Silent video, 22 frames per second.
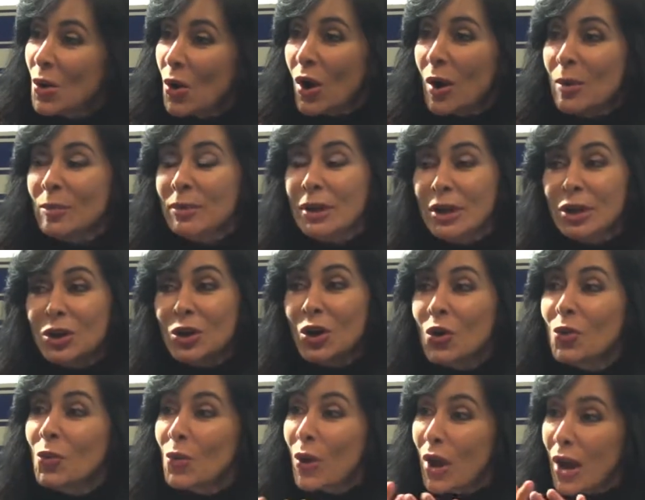I'm like, you
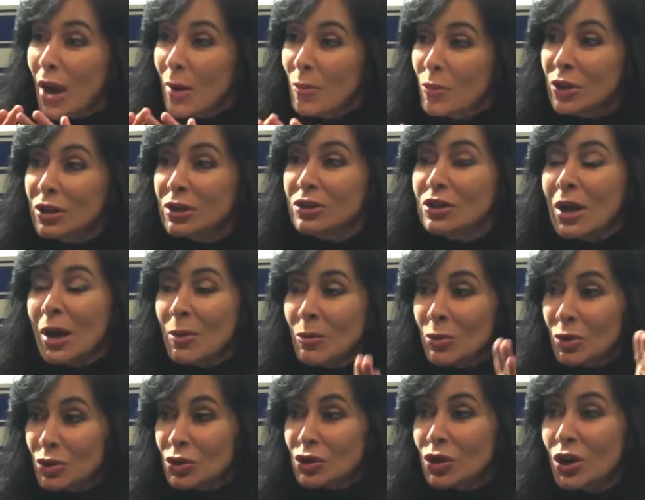know, I'm
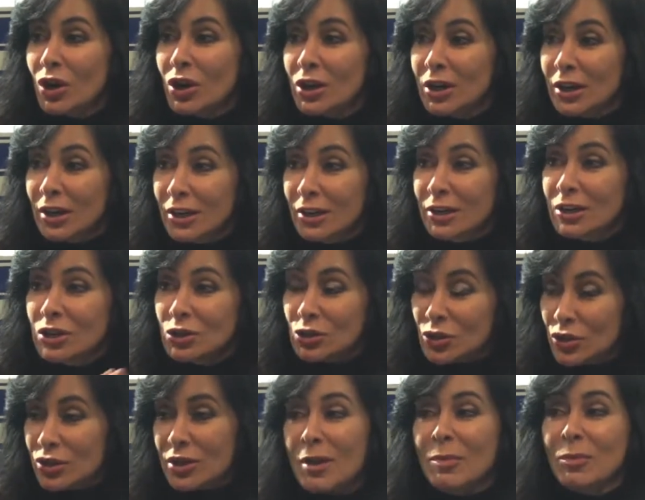gonna start a little
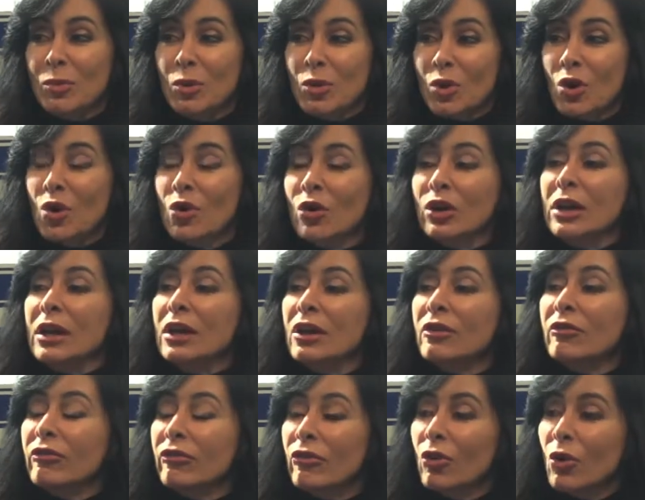staple going here
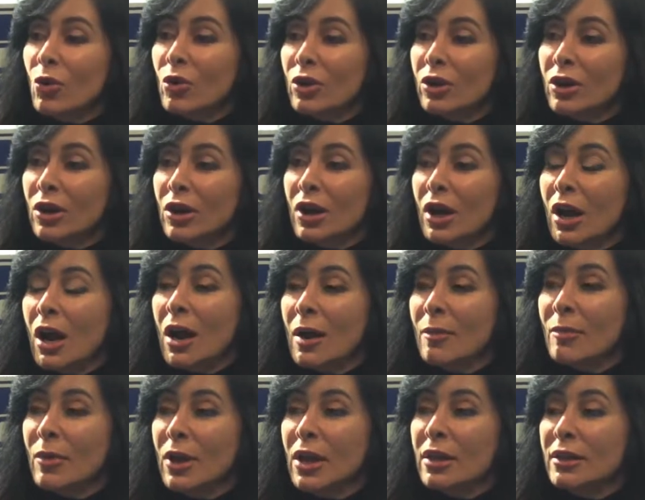forward
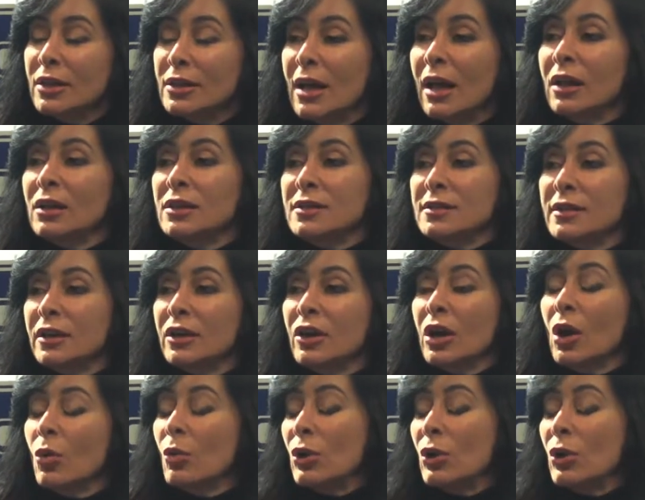in the Dallas area.